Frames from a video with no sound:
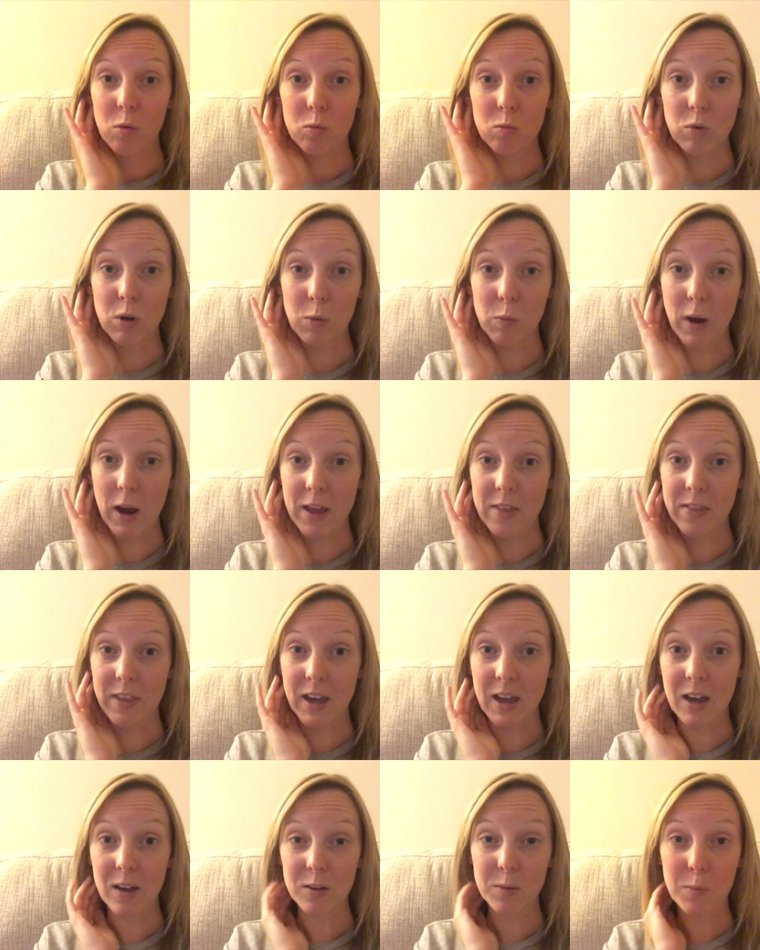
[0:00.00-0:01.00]
rewired their
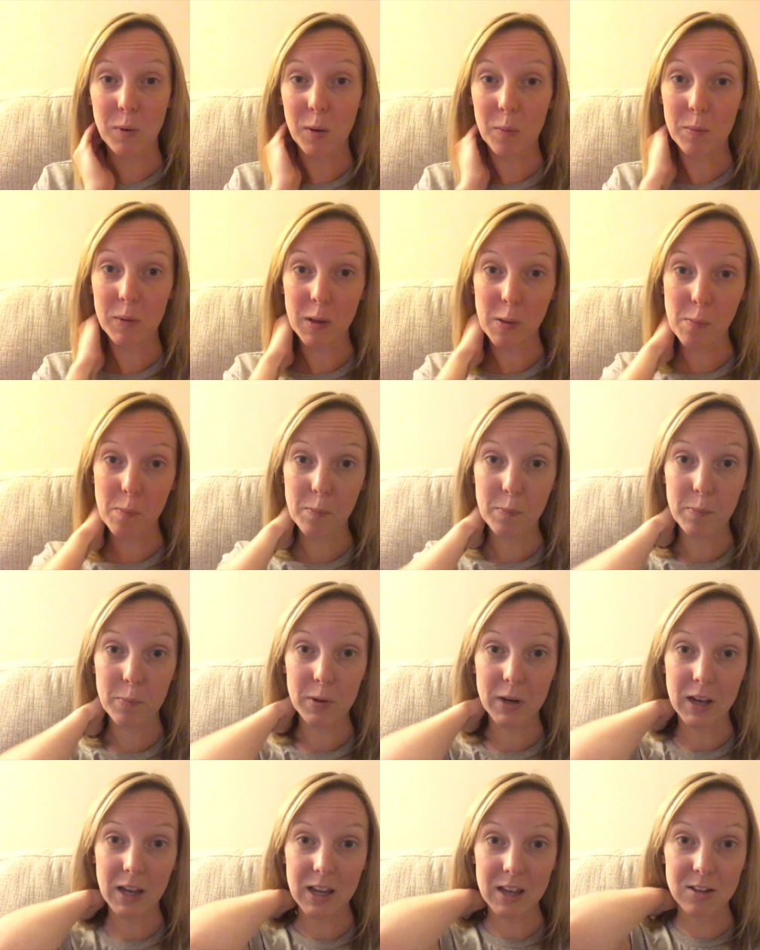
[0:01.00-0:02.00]
house properly,
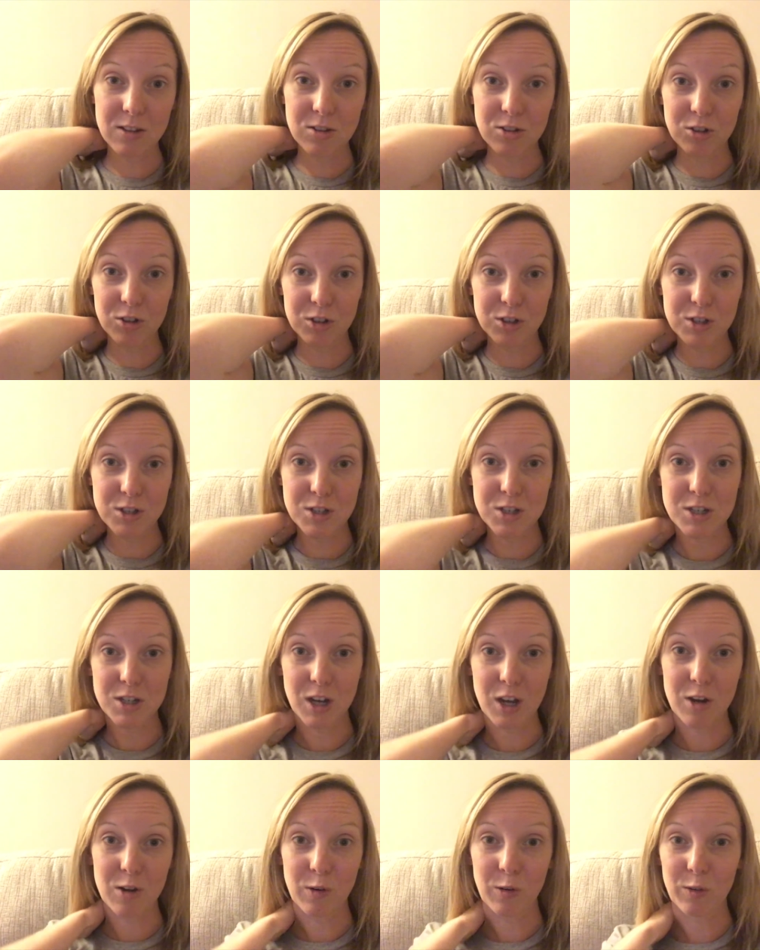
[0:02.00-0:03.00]
but it is just
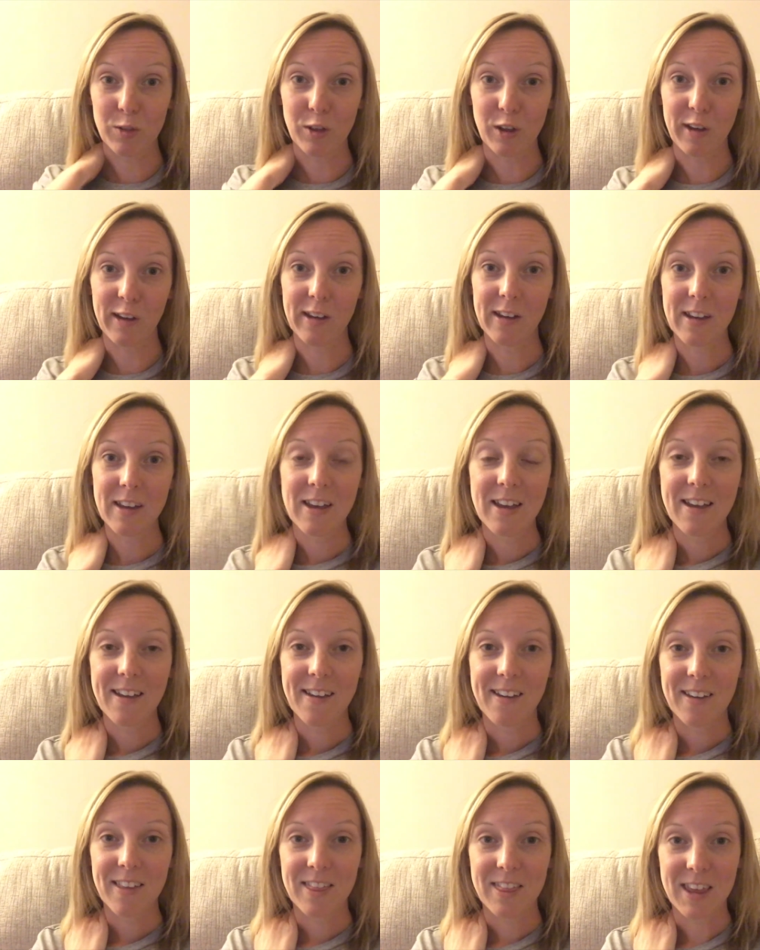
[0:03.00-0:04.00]
another
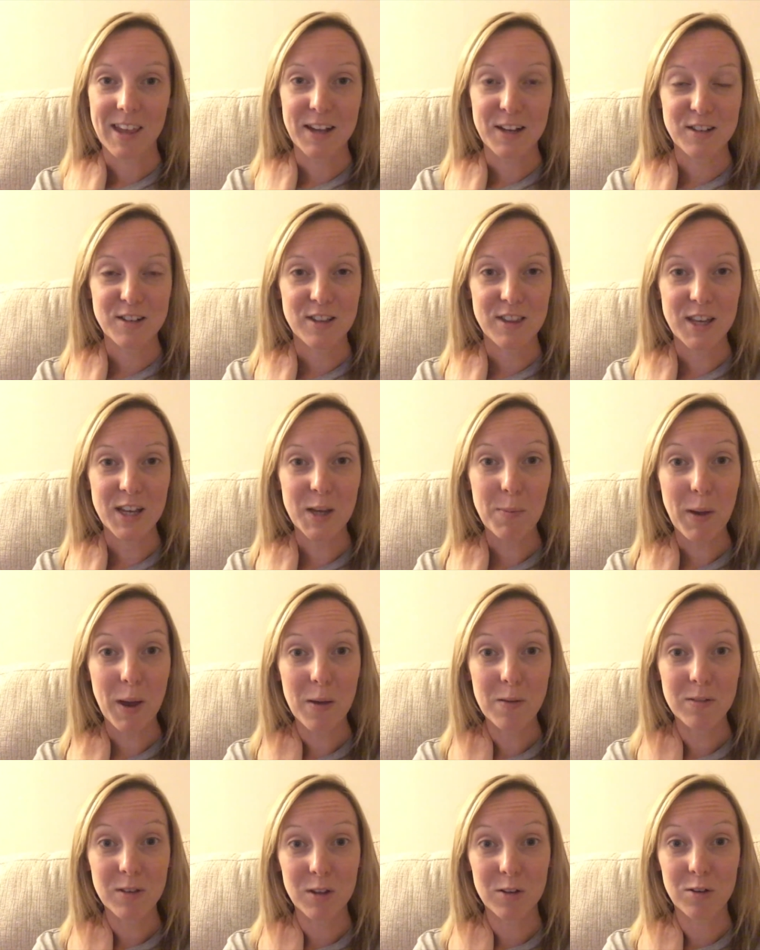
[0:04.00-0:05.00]
thing to think
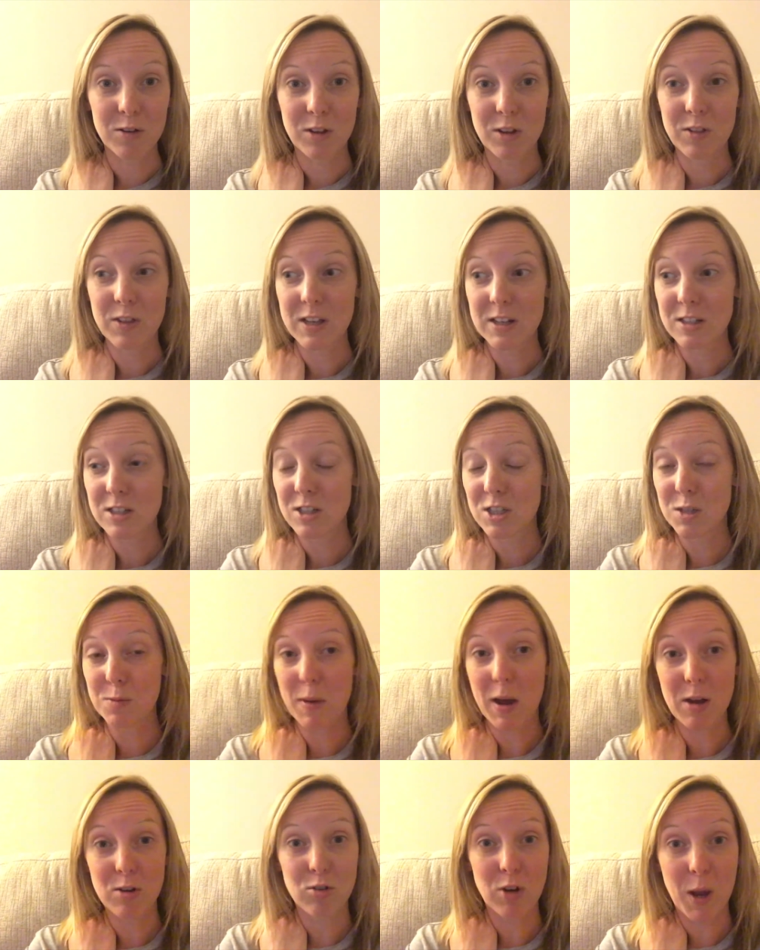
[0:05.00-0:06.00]
about, another thing to
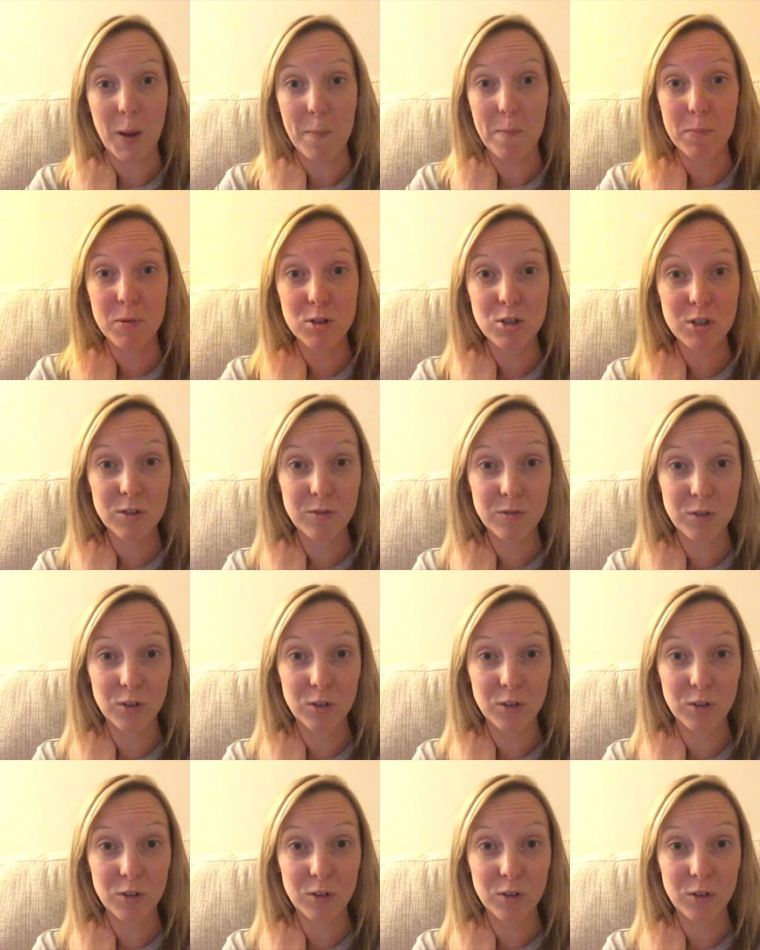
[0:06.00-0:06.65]
somehow try and budget